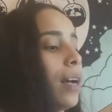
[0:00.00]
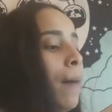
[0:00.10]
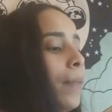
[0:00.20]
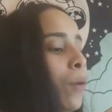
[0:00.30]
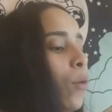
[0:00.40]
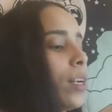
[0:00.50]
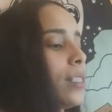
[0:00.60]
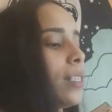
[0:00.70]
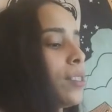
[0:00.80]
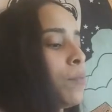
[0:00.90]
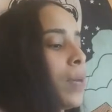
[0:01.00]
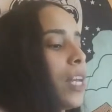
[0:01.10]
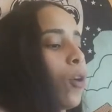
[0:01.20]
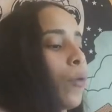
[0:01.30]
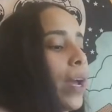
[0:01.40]
I'm like, what does this
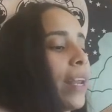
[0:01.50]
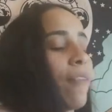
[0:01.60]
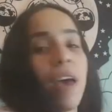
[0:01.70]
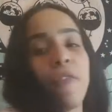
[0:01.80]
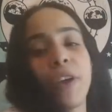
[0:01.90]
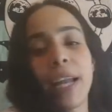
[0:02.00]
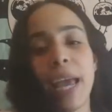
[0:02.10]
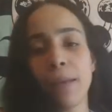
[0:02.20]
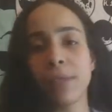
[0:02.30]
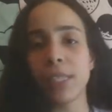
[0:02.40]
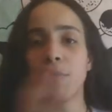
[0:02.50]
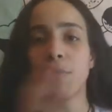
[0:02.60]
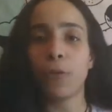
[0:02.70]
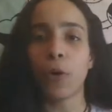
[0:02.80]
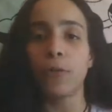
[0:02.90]
mean already? If every day I'm seeing
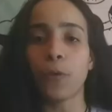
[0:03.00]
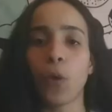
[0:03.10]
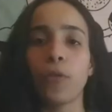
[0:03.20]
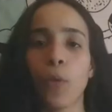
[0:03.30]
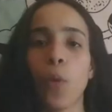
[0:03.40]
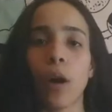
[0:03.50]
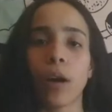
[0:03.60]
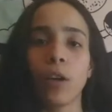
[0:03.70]
444.